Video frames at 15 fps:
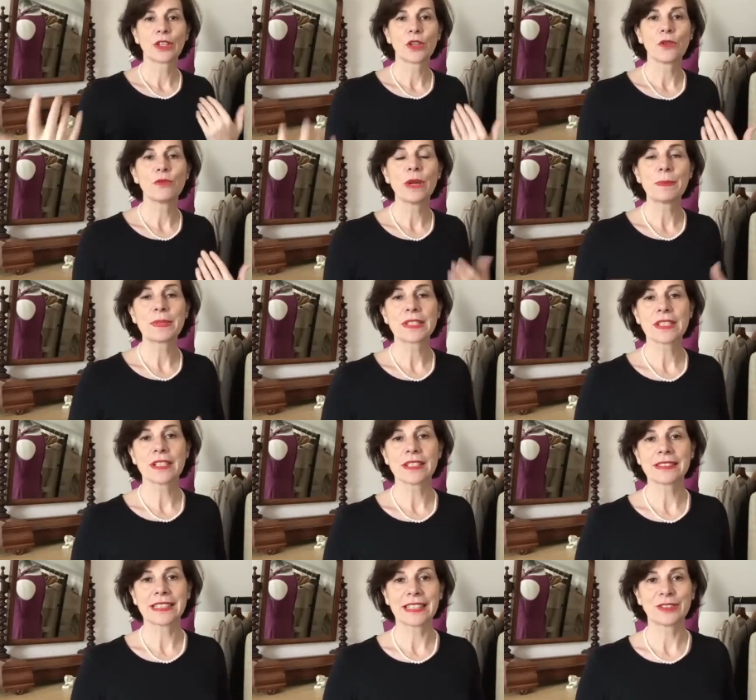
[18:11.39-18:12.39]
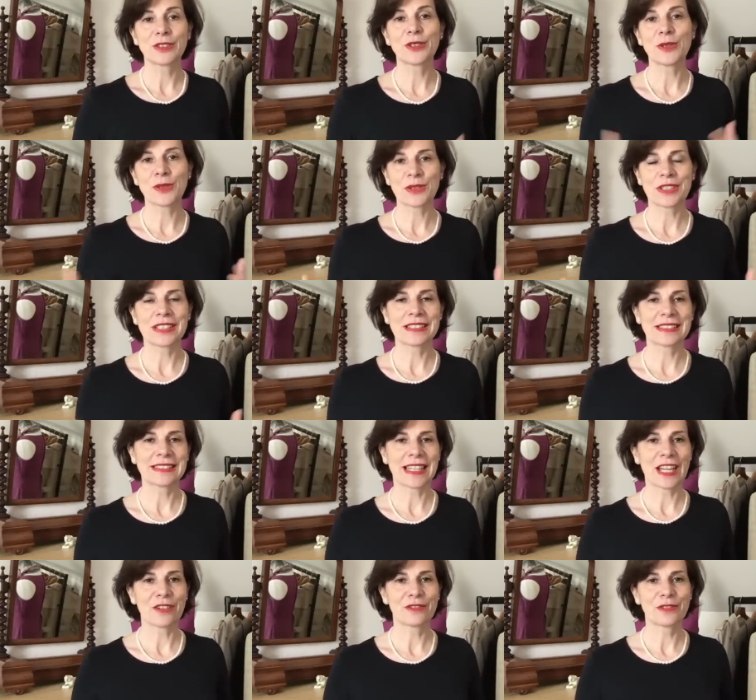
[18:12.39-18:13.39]
uh, website and the courses
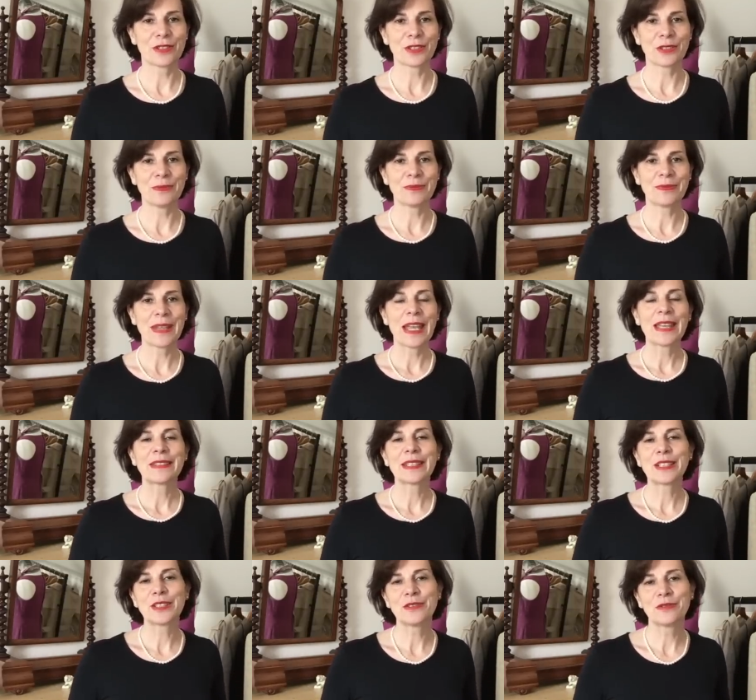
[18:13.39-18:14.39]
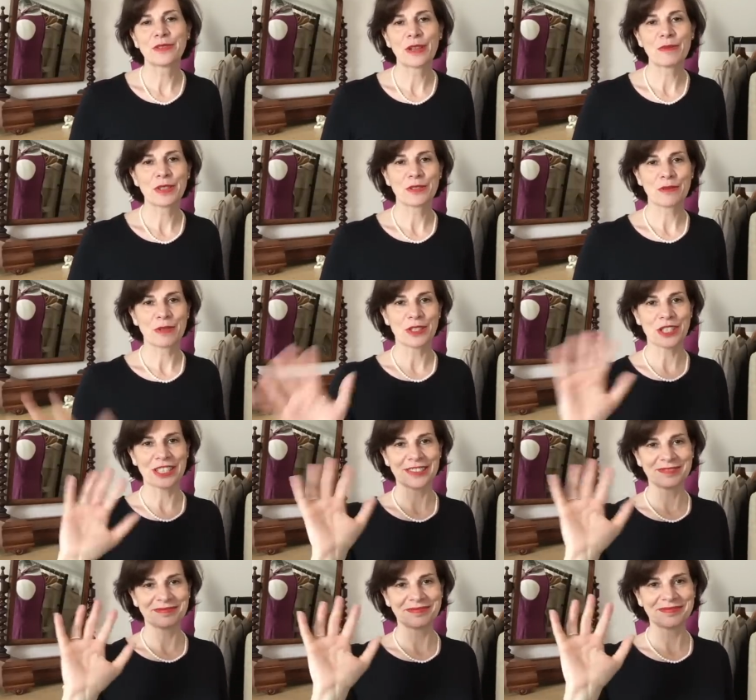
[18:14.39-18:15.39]
that I have for you. Thank you very much for watching.